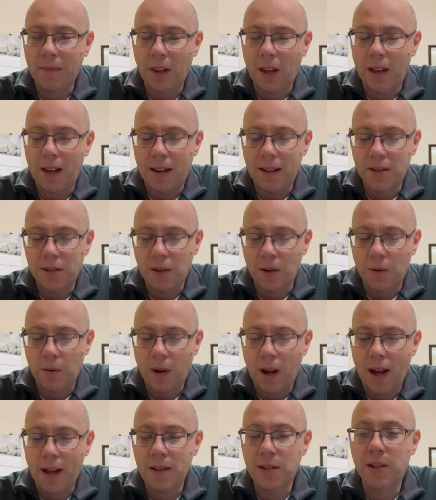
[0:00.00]
And so
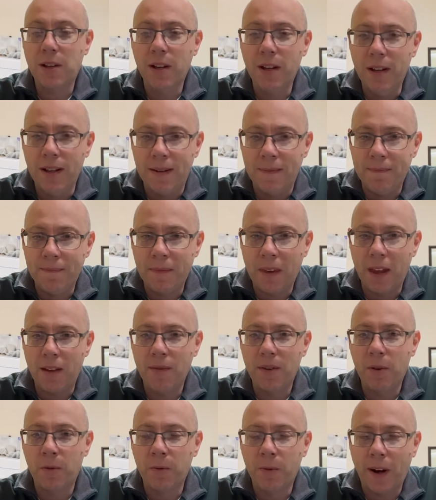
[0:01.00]
God is good,
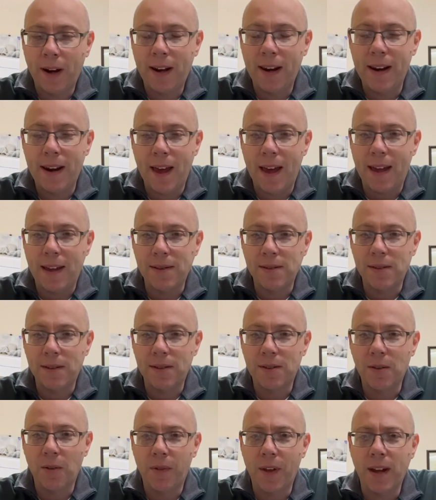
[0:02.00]
even on rainy days. And
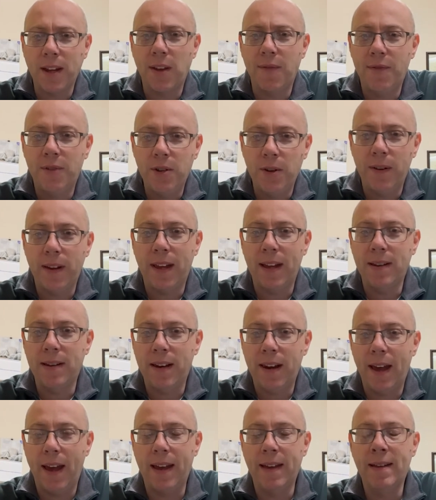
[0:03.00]
so thank you for tuning in
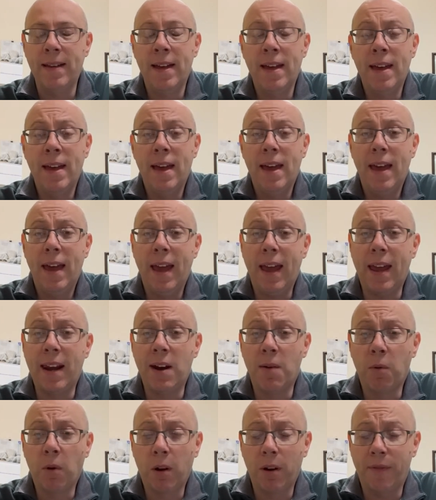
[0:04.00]
today. And
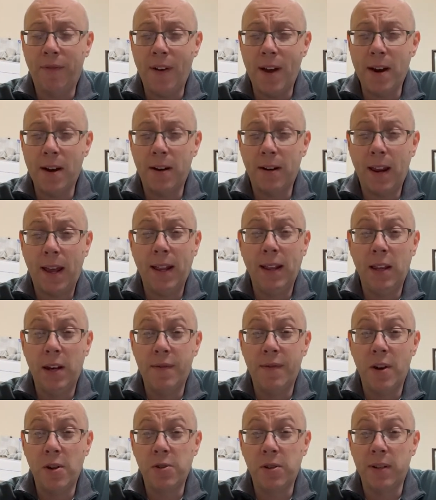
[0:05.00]
we're going to find our daily
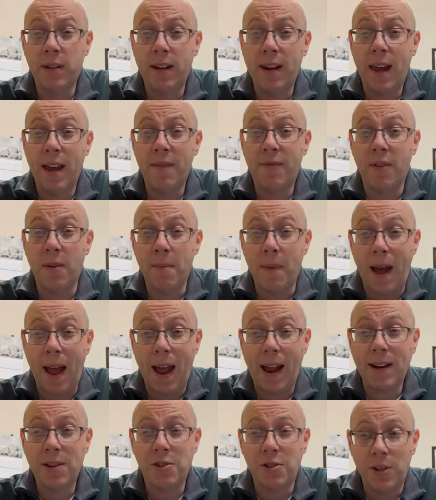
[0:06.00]
devotion today from
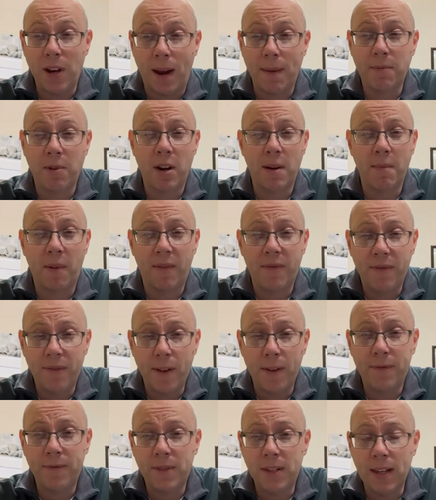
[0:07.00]
Acts chapter number
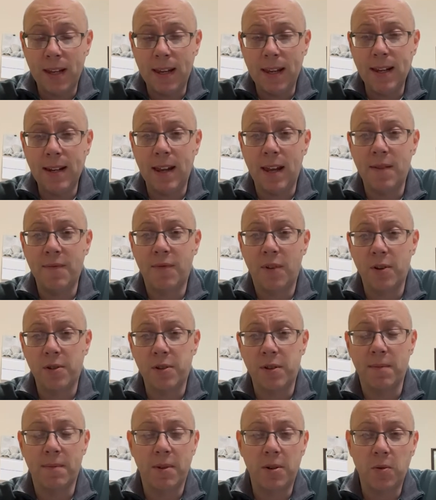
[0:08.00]
15 and
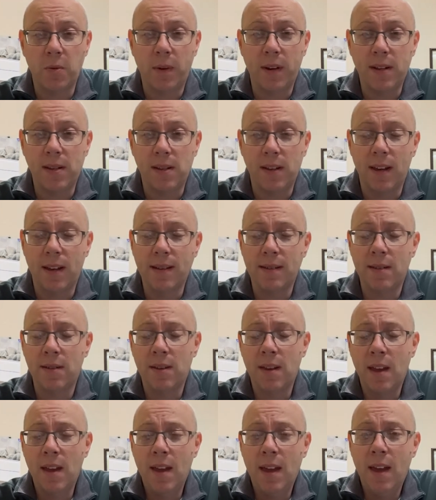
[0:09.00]
verse number 26.
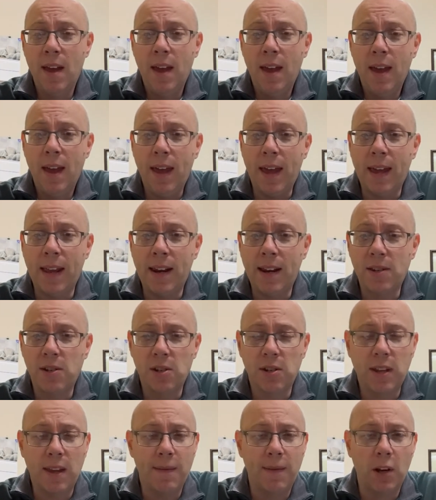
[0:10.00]
And
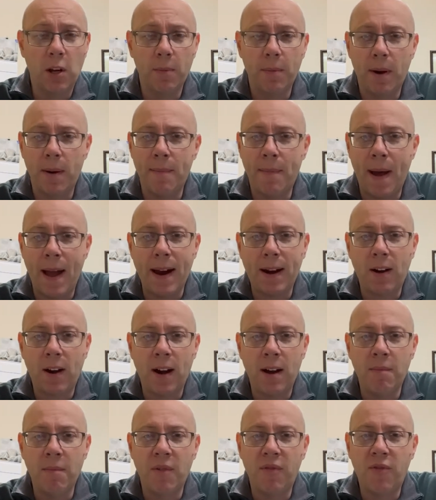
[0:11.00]
just give you a little bit of
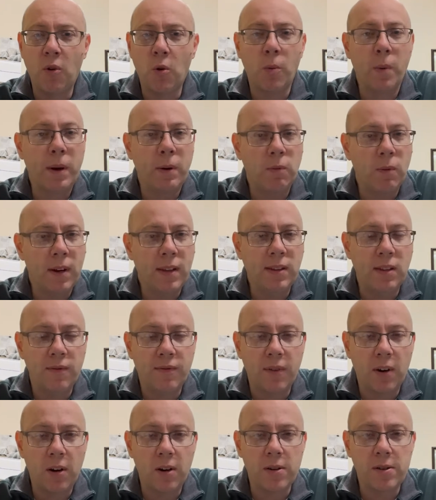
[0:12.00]
background before we read the
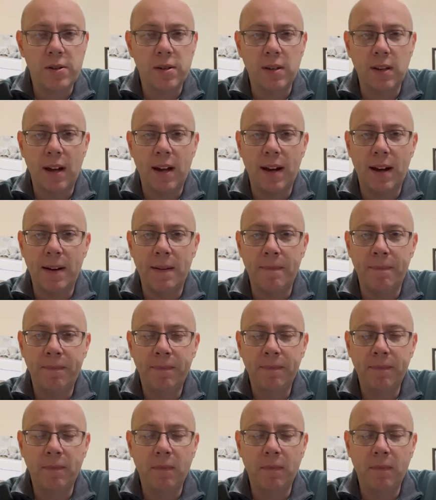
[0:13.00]
verse. In